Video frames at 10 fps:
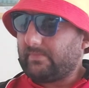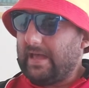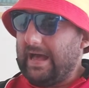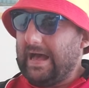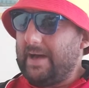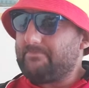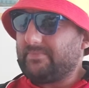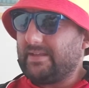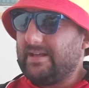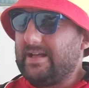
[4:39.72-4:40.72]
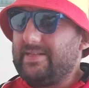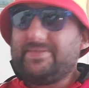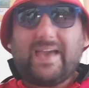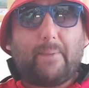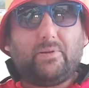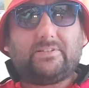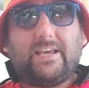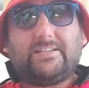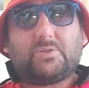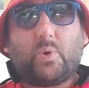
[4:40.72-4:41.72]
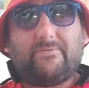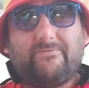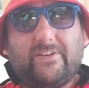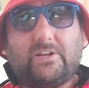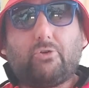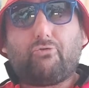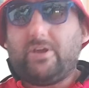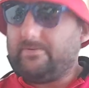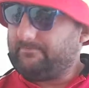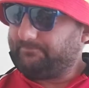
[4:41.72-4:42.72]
Um, the apple taste is quite vinegary.